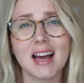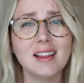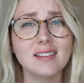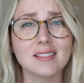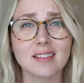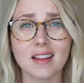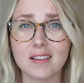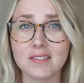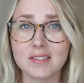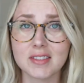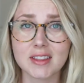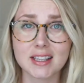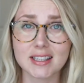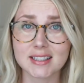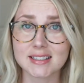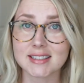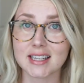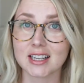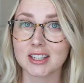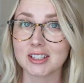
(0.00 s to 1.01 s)
I love
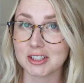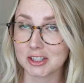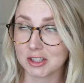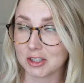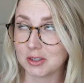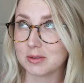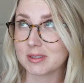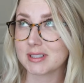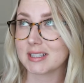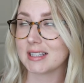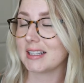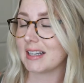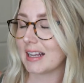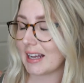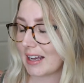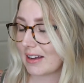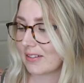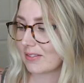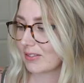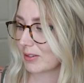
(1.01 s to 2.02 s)
this. I use it
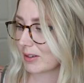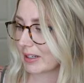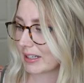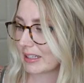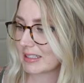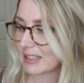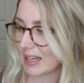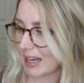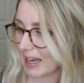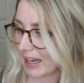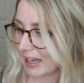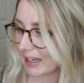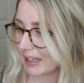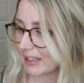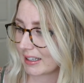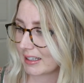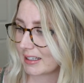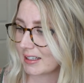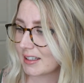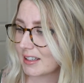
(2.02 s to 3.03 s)
every
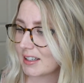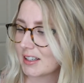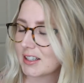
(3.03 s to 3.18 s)
day.